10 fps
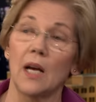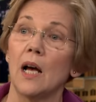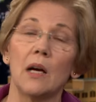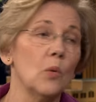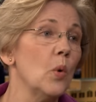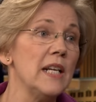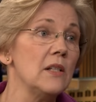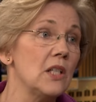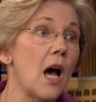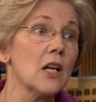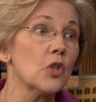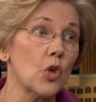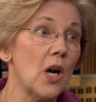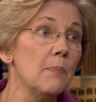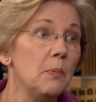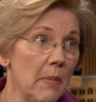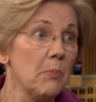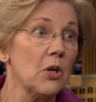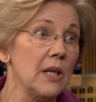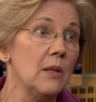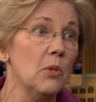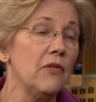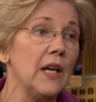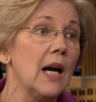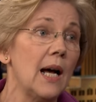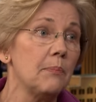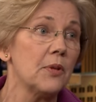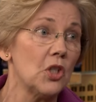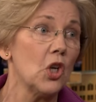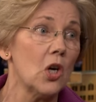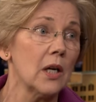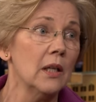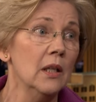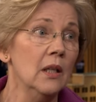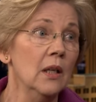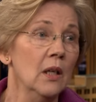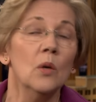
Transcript: Uh, when Donald Trump, remember in the movie Up, the dog? Yeah.